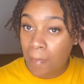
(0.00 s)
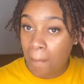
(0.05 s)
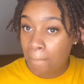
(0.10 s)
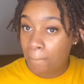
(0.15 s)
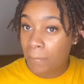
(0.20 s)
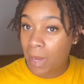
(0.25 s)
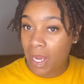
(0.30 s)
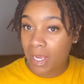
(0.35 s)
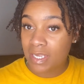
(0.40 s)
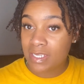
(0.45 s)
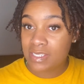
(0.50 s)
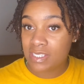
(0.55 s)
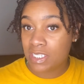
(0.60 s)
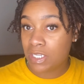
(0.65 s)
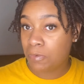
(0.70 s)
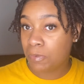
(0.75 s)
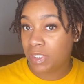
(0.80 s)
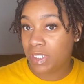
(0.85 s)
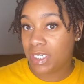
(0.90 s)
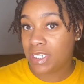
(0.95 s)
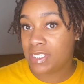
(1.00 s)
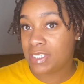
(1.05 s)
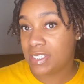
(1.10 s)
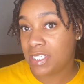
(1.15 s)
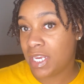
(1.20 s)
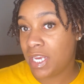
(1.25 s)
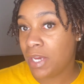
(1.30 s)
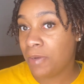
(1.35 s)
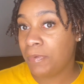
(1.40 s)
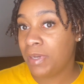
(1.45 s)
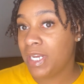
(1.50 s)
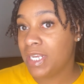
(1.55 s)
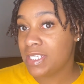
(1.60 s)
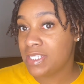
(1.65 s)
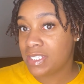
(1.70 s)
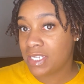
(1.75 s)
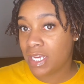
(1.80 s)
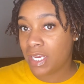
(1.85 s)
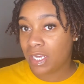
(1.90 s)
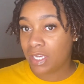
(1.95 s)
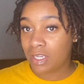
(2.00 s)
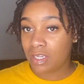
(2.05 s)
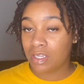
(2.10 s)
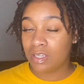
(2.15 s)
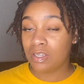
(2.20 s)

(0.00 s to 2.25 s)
But I can see what they're saying when they say,